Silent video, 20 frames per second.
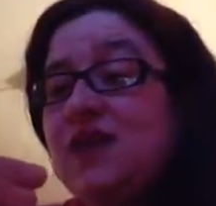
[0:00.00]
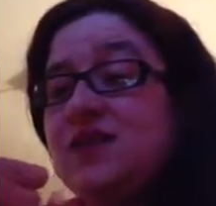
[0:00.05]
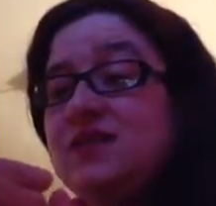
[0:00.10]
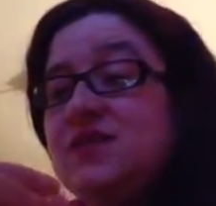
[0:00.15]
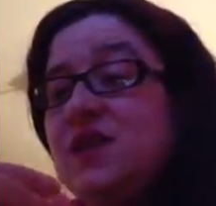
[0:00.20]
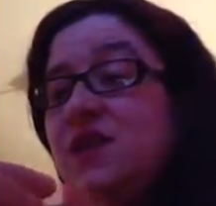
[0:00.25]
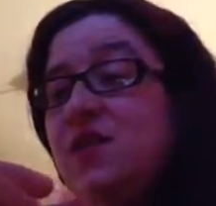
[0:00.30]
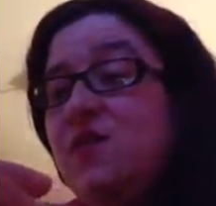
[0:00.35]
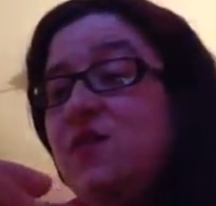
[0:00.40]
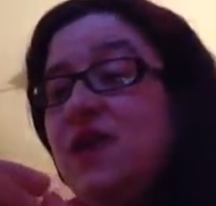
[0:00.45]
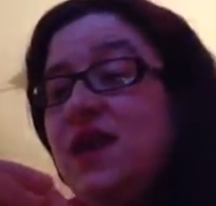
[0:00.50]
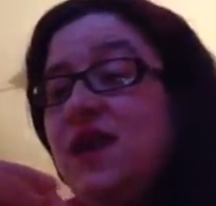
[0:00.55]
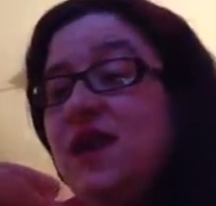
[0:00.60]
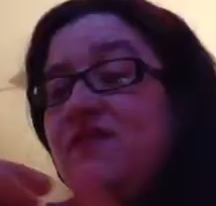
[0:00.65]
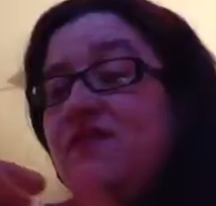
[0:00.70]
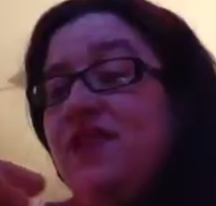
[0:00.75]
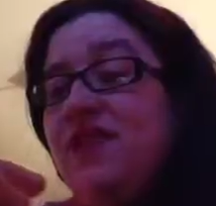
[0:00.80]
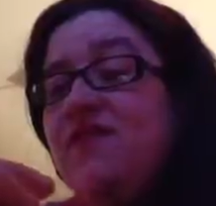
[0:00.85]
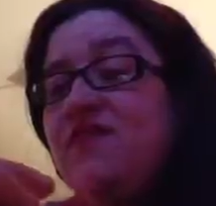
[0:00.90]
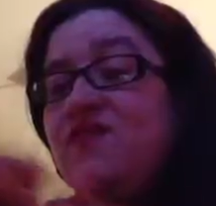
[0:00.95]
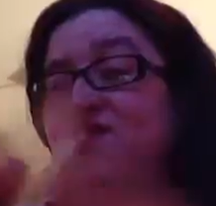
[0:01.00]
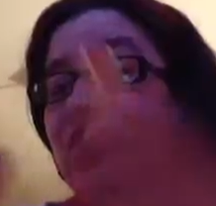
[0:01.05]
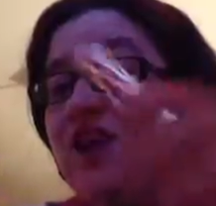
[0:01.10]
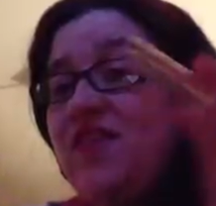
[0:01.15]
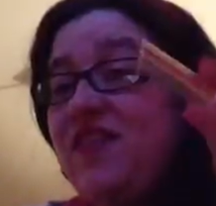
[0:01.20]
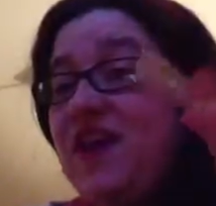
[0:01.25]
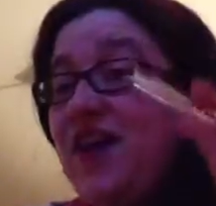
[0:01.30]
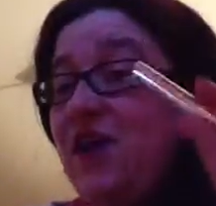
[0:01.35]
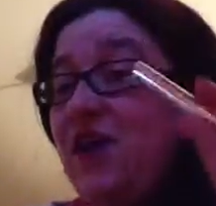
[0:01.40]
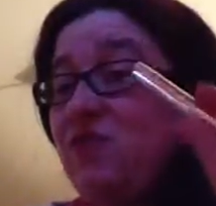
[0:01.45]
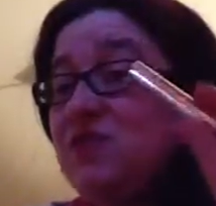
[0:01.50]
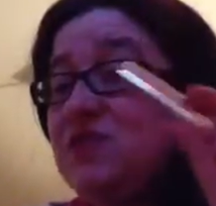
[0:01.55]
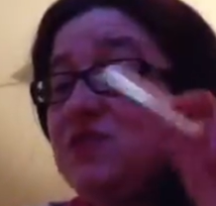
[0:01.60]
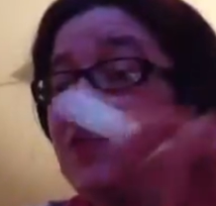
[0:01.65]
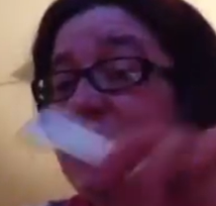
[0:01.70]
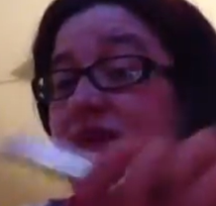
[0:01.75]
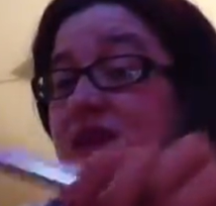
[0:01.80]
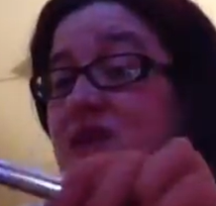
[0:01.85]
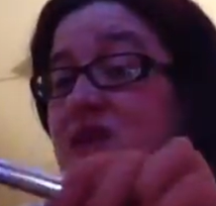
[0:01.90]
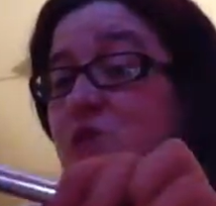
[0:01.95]
So if you haven't tried that out,
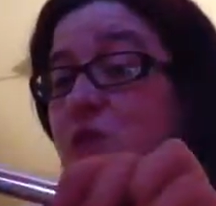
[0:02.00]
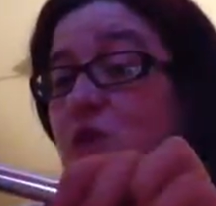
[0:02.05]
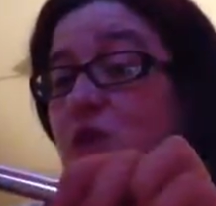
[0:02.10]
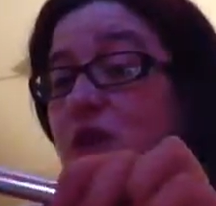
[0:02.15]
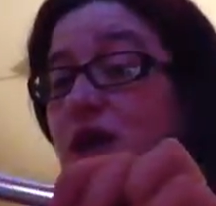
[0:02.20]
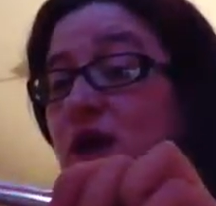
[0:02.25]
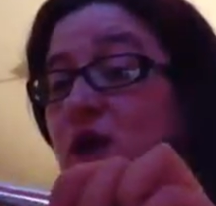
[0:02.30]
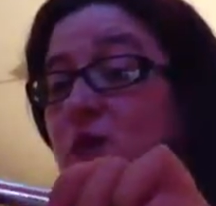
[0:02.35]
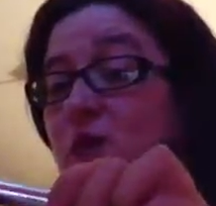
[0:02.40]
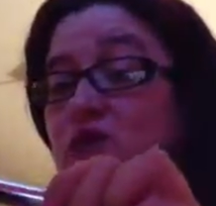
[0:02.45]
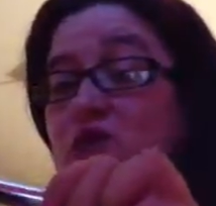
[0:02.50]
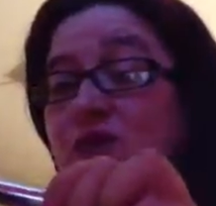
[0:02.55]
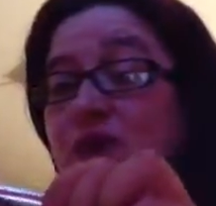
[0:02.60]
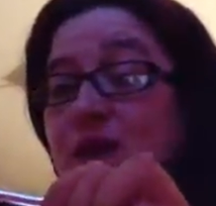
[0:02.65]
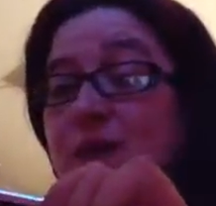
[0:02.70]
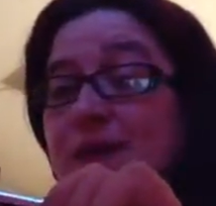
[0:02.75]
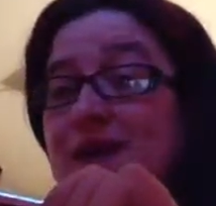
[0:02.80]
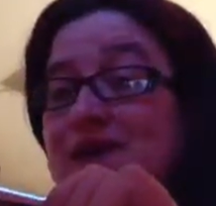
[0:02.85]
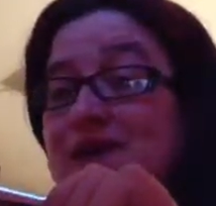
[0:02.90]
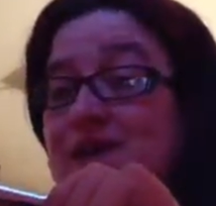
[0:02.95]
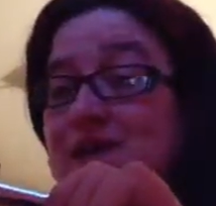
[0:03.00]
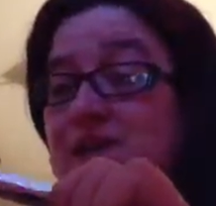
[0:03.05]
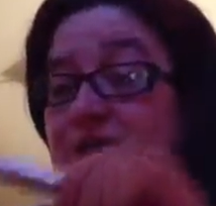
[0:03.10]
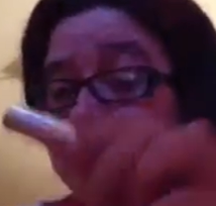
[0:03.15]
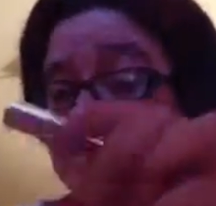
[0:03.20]
that is one I would recommend.